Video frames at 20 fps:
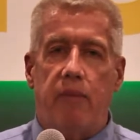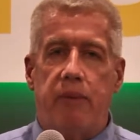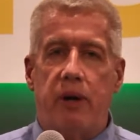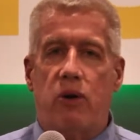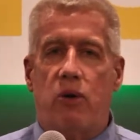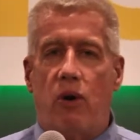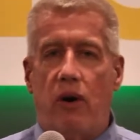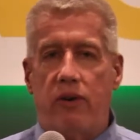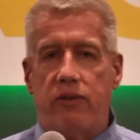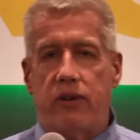
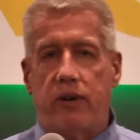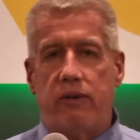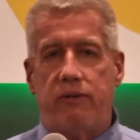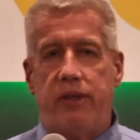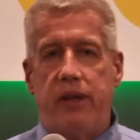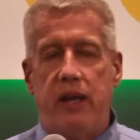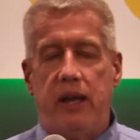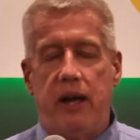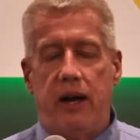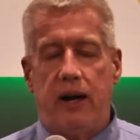because of
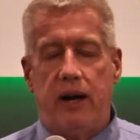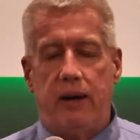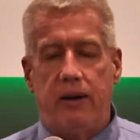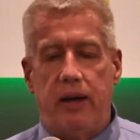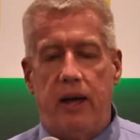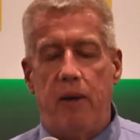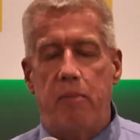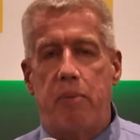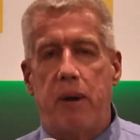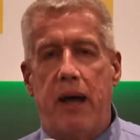the
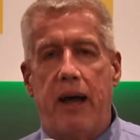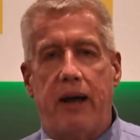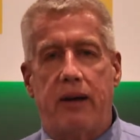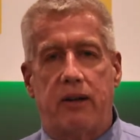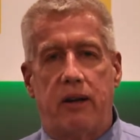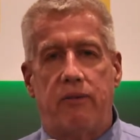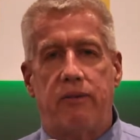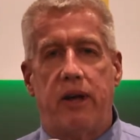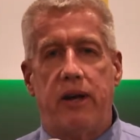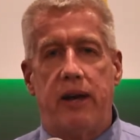
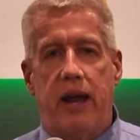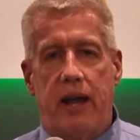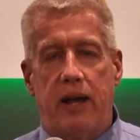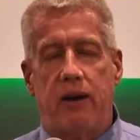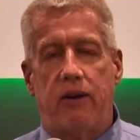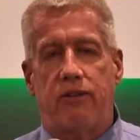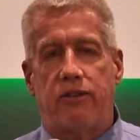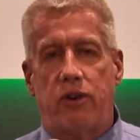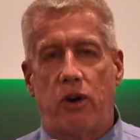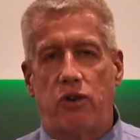impact of the
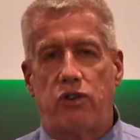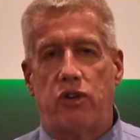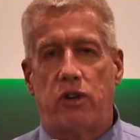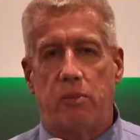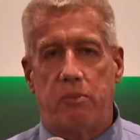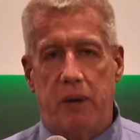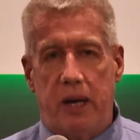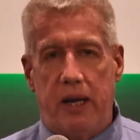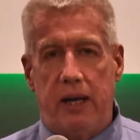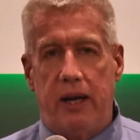negative social
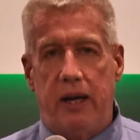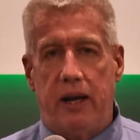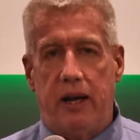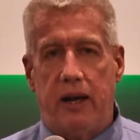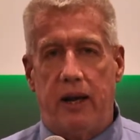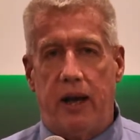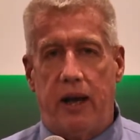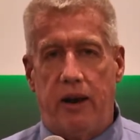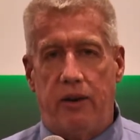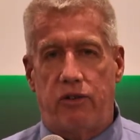media
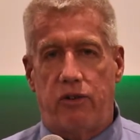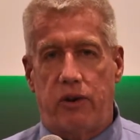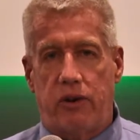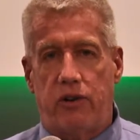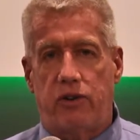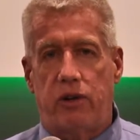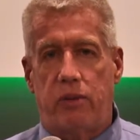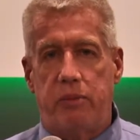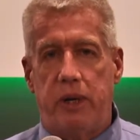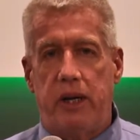and
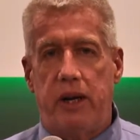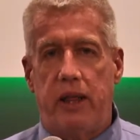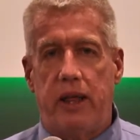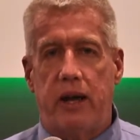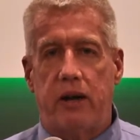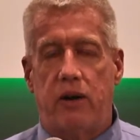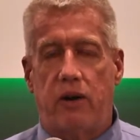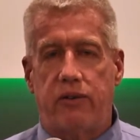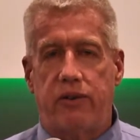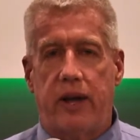traditional media
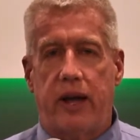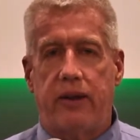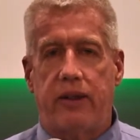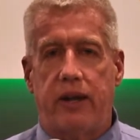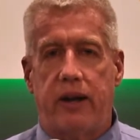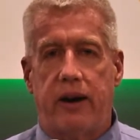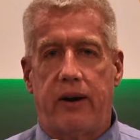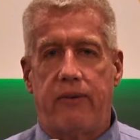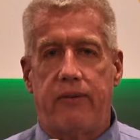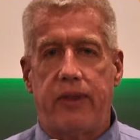that goes out
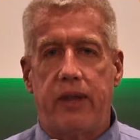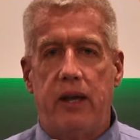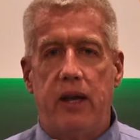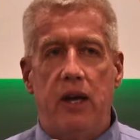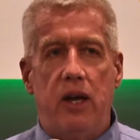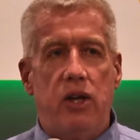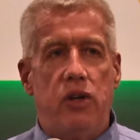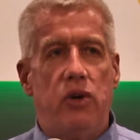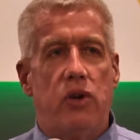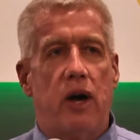there,
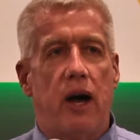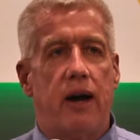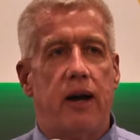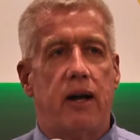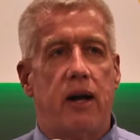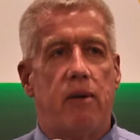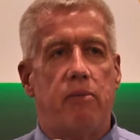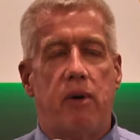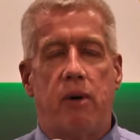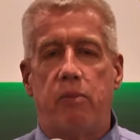you've got
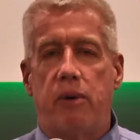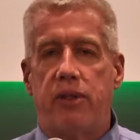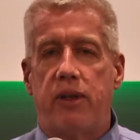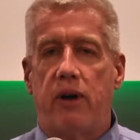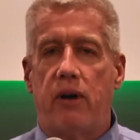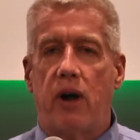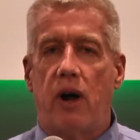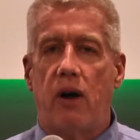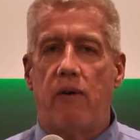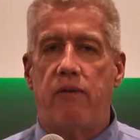to come up with
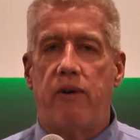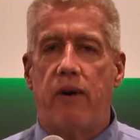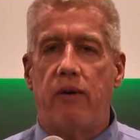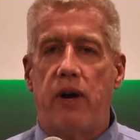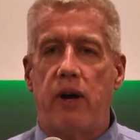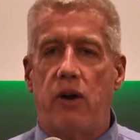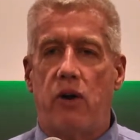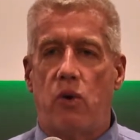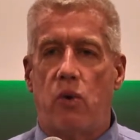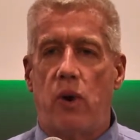a
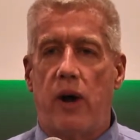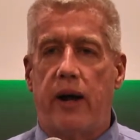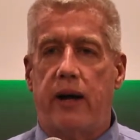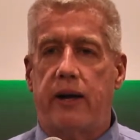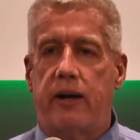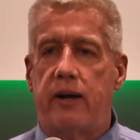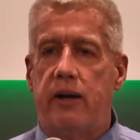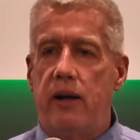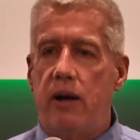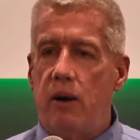very quick
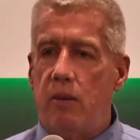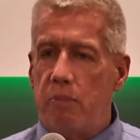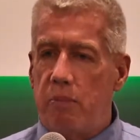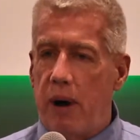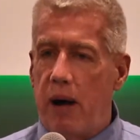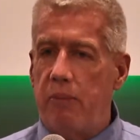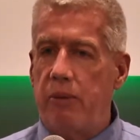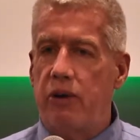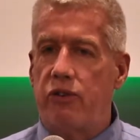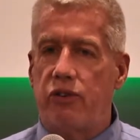
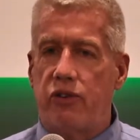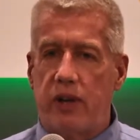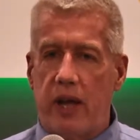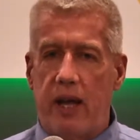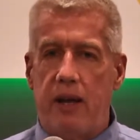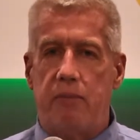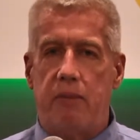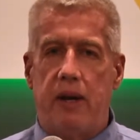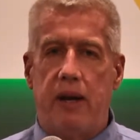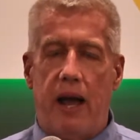public
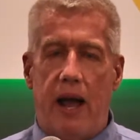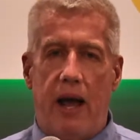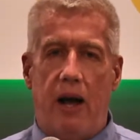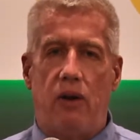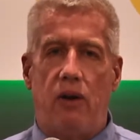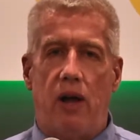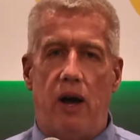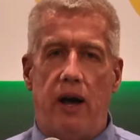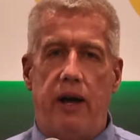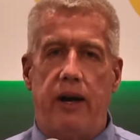statement
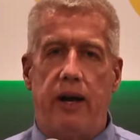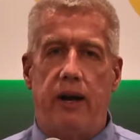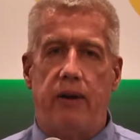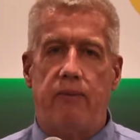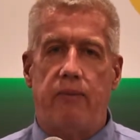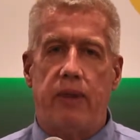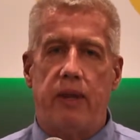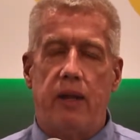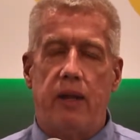outlining